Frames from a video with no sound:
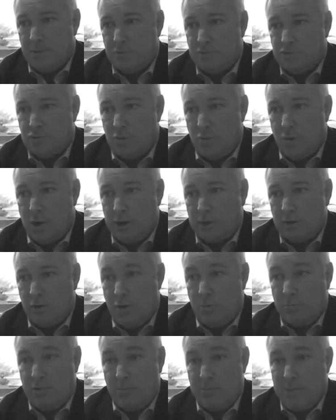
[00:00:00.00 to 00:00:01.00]
was quite
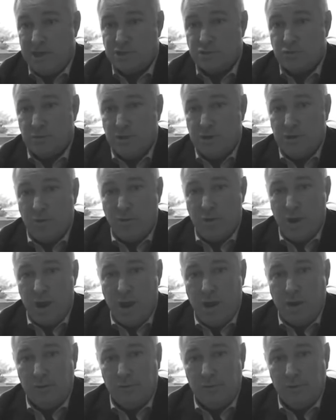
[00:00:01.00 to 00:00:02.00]
complimentary
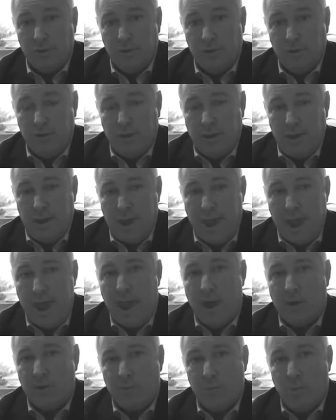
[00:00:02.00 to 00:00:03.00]
around
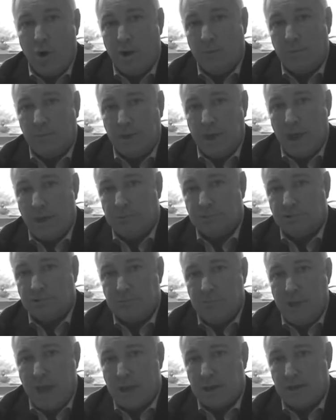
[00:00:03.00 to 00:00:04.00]
how we might be able
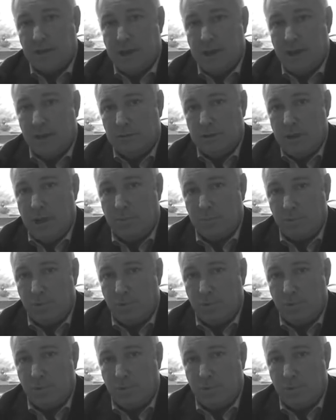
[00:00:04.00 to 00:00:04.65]
to market our